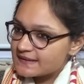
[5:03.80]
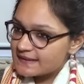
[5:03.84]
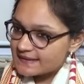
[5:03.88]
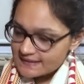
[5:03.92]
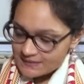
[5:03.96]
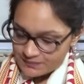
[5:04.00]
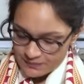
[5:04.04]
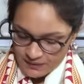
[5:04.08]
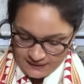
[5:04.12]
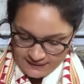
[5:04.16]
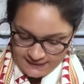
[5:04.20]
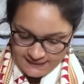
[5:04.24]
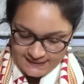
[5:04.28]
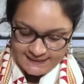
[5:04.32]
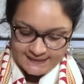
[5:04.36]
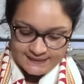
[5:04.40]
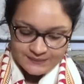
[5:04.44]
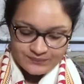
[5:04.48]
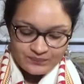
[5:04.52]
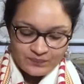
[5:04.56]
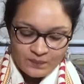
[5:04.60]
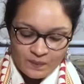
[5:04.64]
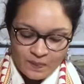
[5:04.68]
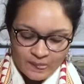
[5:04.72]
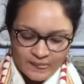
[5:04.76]
six months.
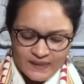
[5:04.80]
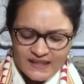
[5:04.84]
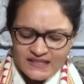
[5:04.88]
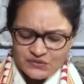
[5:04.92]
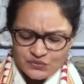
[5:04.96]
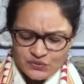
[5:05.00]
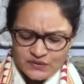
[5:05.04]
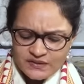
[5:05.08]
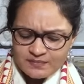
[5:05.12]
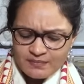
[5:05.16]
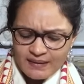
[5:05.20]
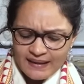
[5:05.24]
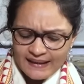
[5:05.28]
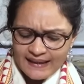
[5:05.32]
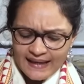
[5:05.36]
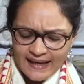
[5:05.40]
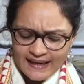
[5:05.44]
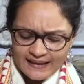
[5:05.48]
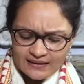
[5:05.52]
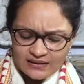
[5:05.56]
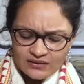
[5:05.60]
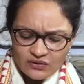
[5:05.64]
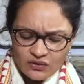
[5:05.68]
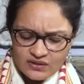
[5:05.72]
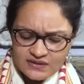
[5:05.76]
This was by a
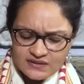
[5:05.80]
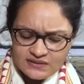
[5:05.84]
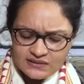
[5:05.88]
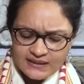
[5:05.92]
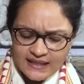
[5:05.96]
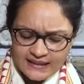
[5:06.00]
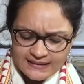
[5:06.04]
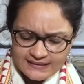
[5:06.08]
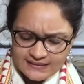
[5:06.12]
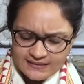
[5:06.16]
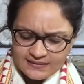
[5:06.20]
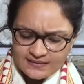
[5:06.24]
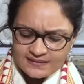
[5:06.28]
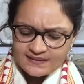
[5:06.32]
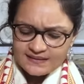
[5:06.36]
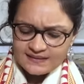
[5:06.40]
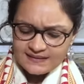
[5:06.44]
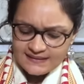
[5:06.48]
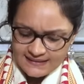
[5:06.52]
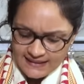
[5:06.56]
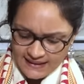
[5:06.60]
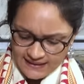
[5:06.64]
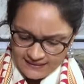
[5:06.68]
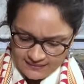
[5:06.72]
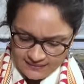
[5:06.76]
handle called Lutyens
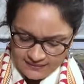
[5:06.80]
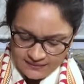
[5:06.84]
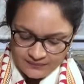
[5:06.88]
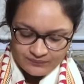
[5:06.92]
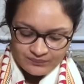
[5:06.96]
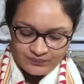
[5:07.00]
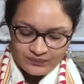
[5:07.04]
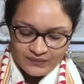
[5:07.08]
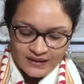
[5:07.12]
Insider.